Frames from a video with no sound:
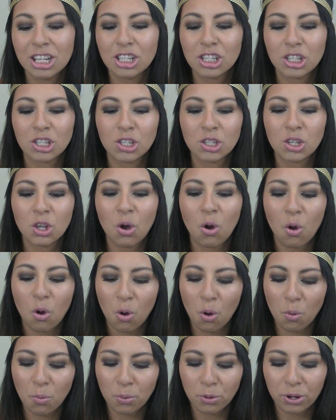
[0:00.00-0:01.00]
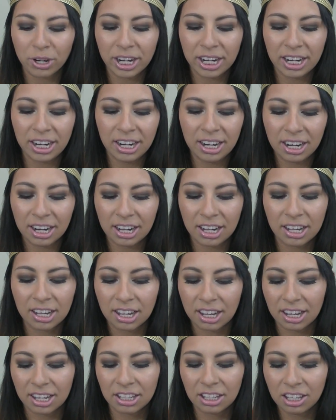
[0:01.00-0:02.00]
So pretty.
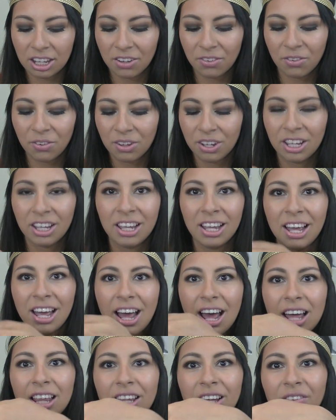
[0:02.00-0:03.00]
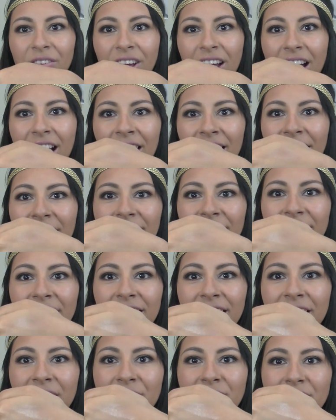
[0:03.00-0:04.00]
I love the highlight that
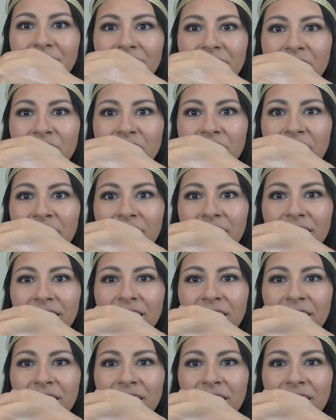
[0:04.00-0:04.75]
it gives. Can you see it?